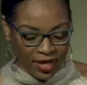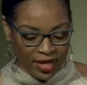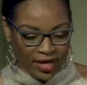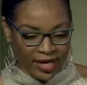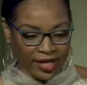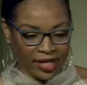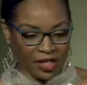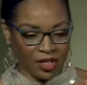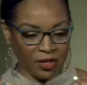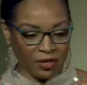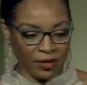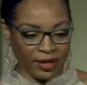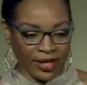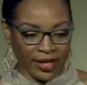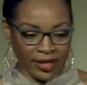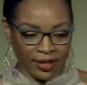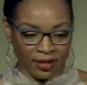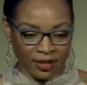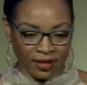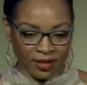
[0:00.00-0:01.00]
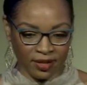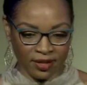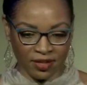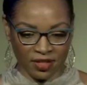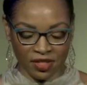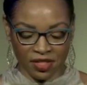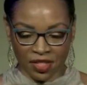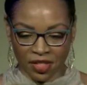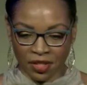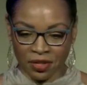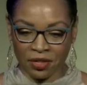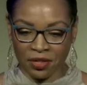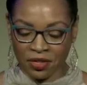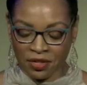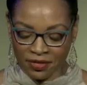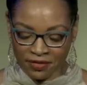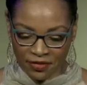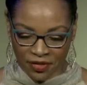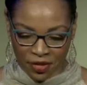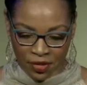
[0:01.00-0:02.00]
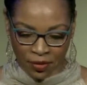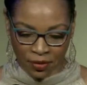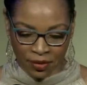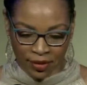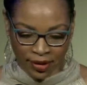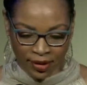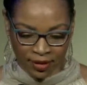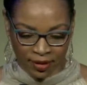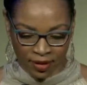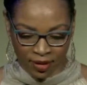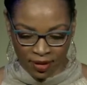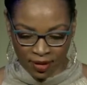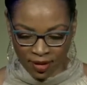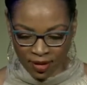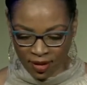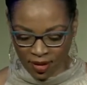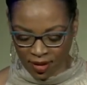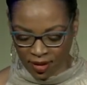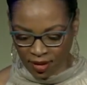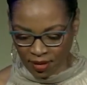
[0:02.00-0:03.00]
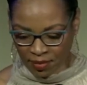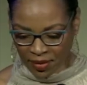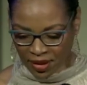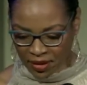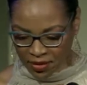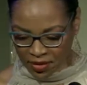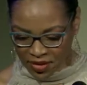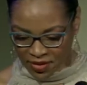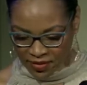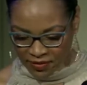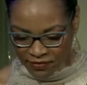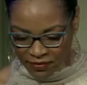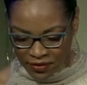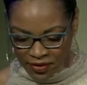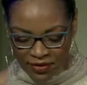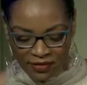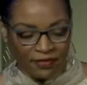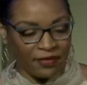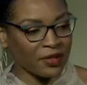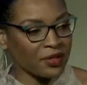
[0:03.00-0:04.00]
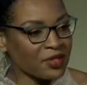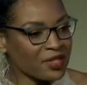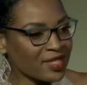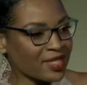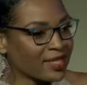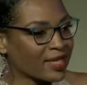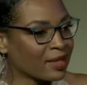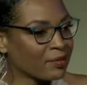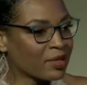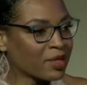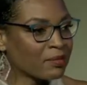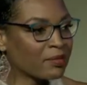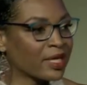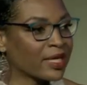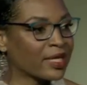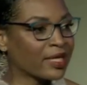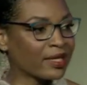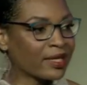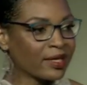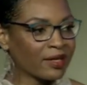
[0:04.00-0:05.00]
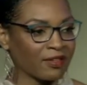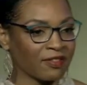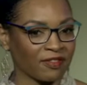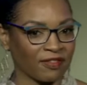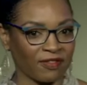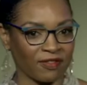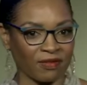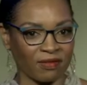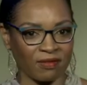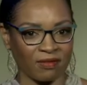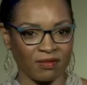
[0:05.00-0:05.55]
I cried tears of joy because for the first time in my life,